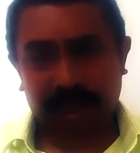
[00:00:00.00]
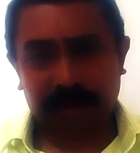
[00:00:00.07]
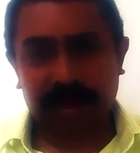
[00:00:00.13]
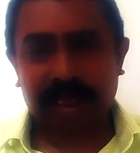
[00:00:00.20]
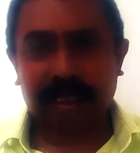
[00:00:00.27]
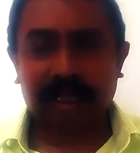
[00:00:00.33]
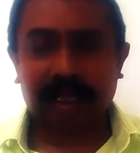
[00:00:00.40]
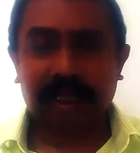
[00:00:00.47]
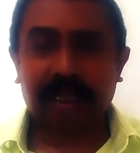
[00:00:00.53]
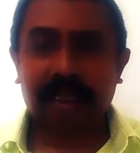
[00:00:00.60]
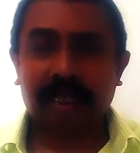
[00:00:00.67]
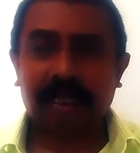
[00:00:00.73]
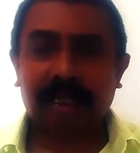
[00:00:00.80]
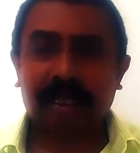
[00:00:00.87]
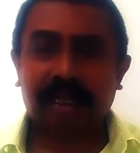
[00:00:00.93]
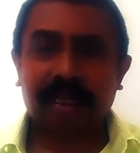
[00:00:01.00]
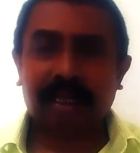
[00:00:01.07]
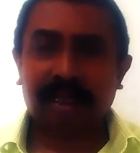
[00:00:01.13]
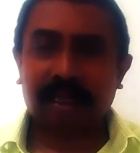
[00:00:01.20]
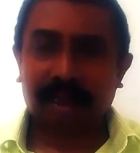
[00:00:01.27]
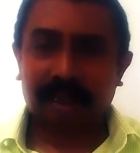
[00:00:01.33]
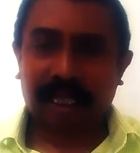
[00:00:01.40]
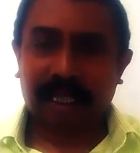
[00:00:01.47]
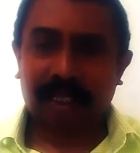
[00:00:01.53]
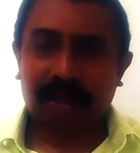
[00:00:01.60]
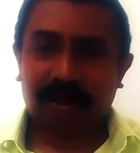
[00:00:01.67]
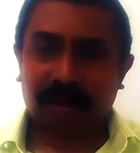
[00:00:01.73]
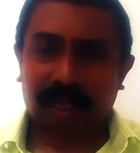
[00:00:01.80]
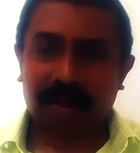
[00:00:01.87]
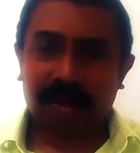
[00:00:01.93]
a cemetery. Right?
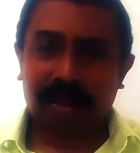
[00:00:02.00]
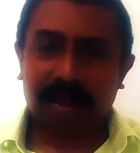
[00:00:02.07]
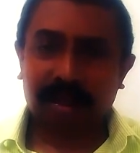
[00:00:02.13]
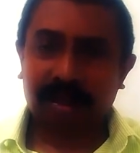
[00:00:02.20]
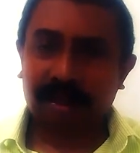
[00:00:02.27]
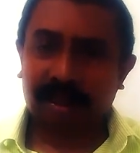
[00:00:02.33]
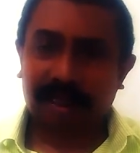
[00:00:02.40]
They are